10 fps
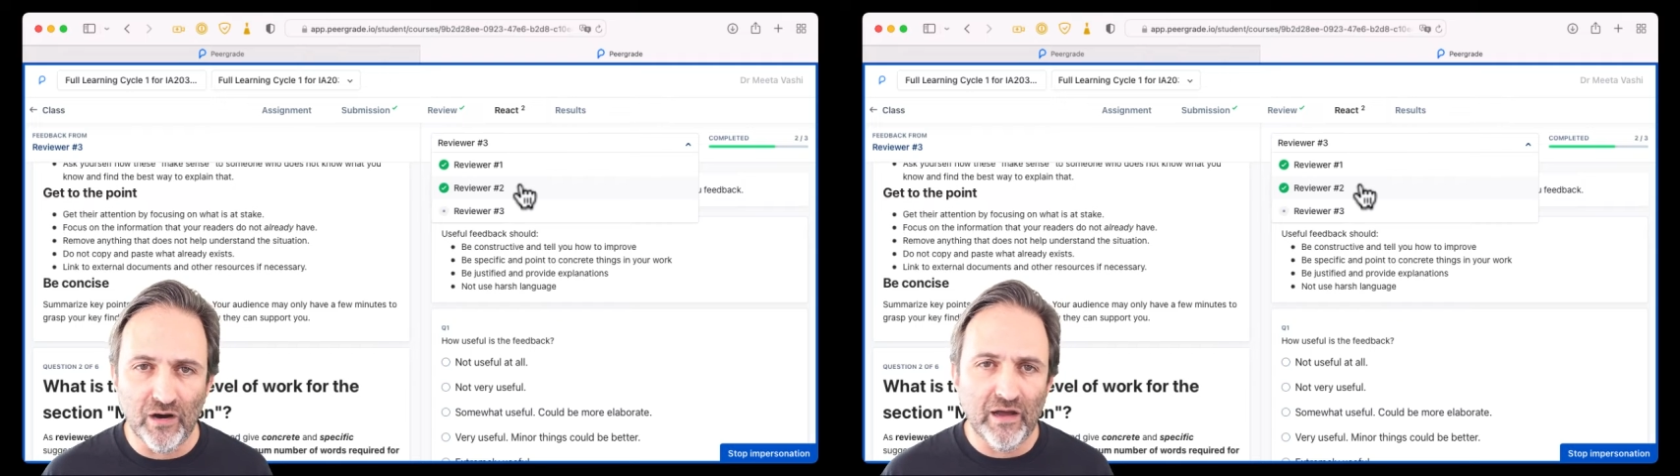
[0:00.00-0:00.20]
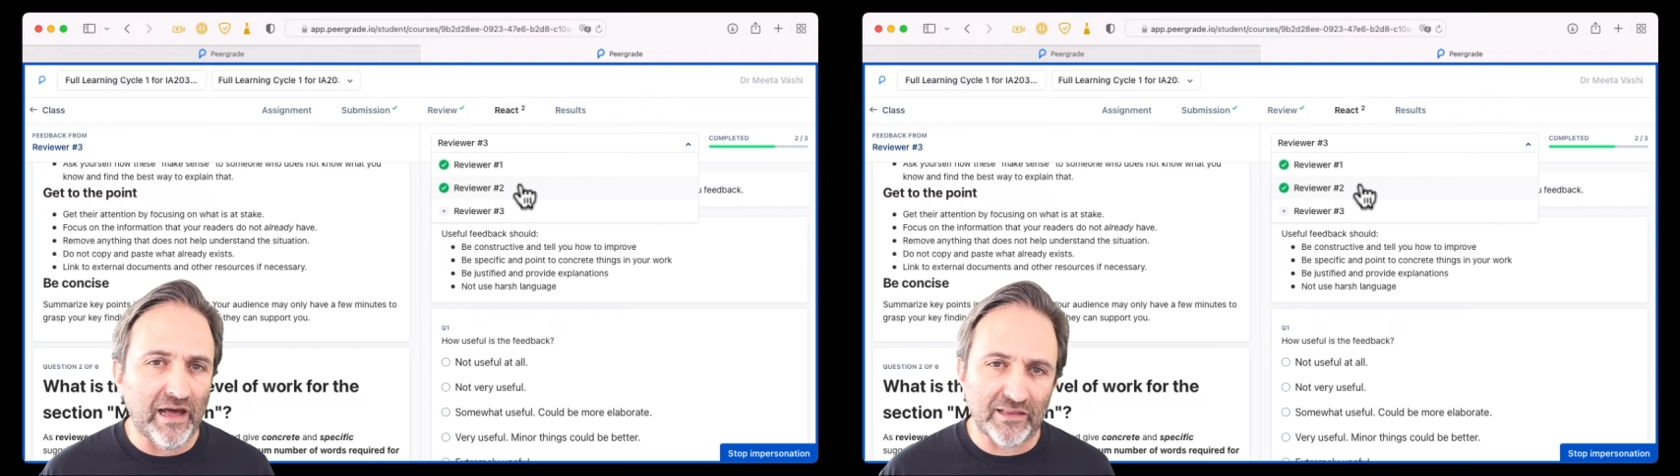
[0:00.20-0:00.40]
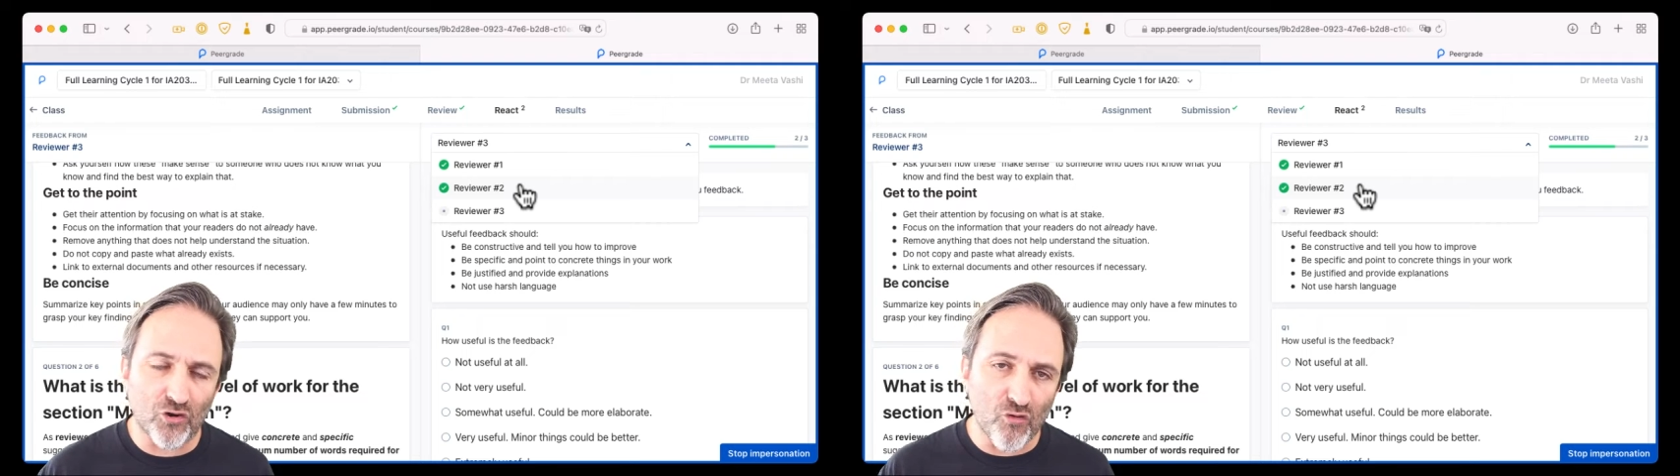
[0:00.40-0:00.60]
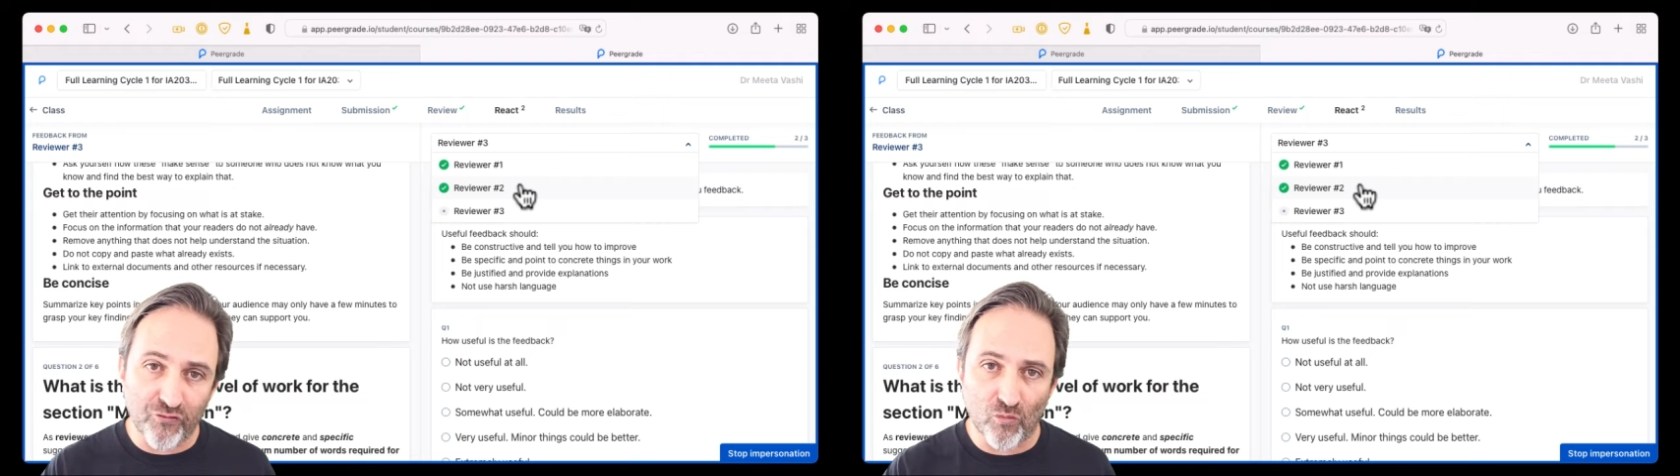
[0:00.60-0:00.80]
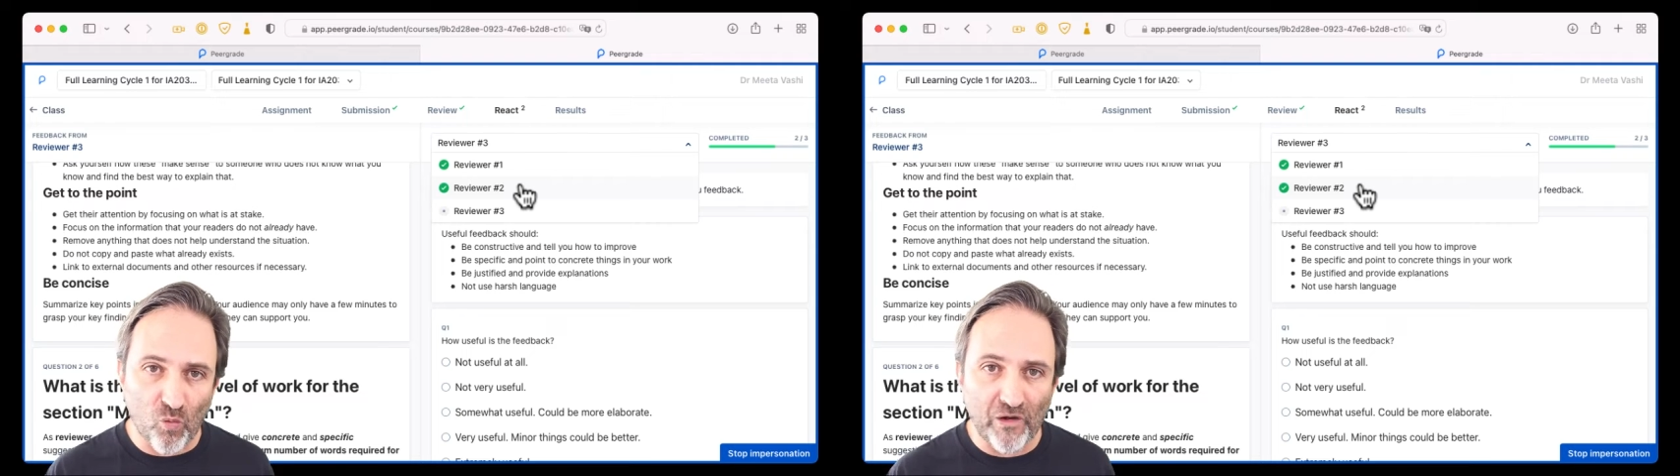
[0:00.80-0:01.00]
and go
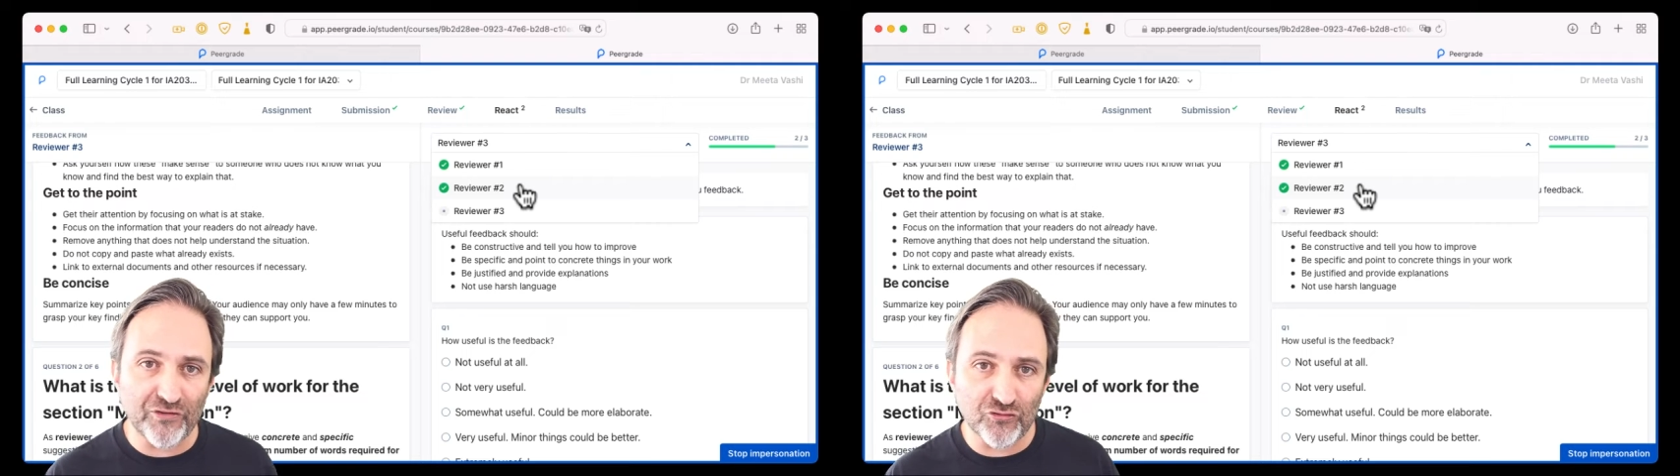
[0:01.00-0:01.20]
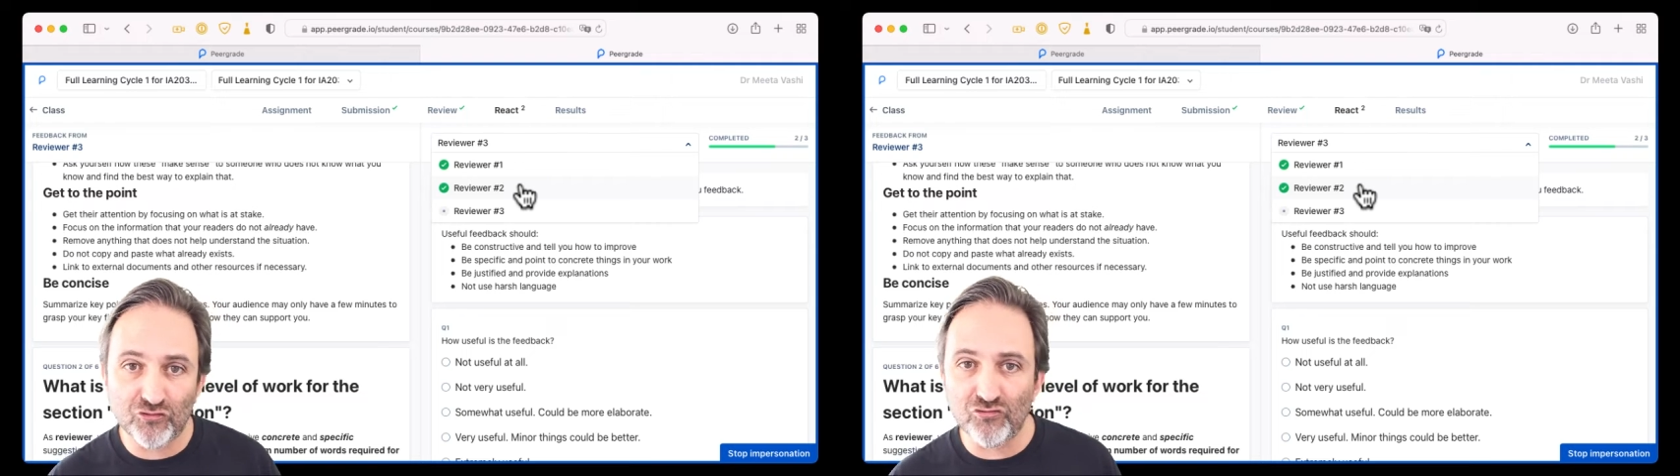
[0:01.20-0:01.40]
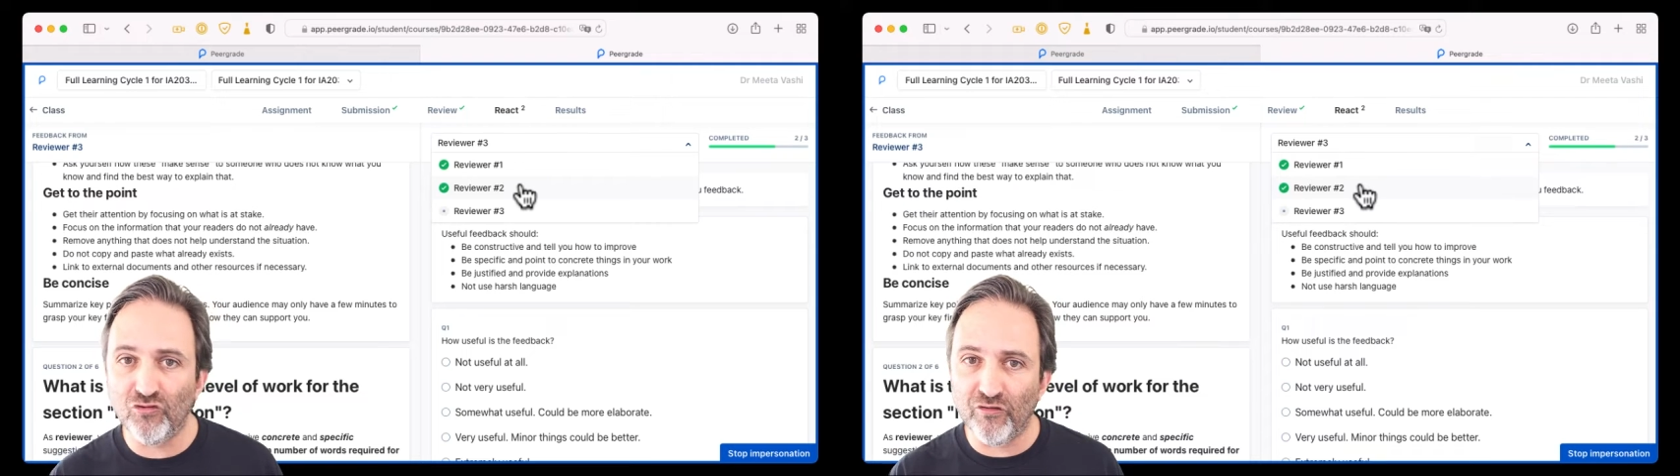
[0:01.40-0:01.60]
from 1 to 2 or